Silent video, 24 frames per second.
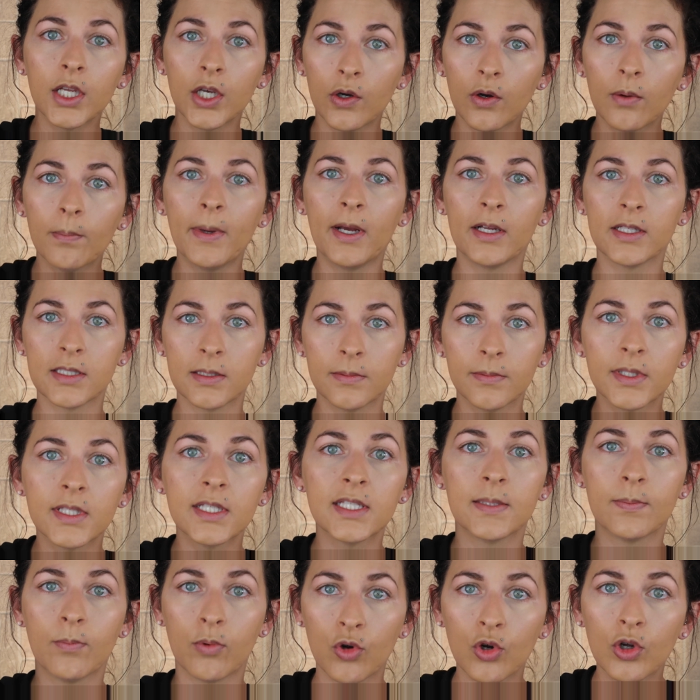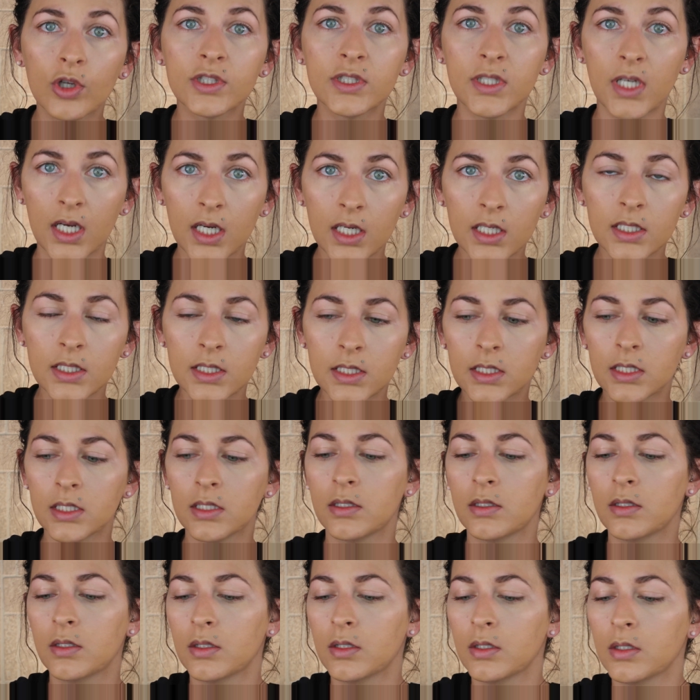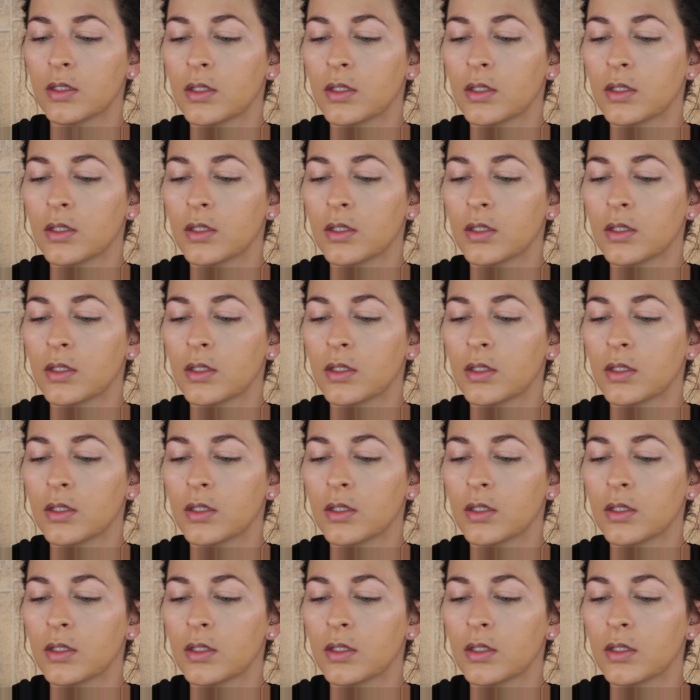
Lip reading: video about some of these products.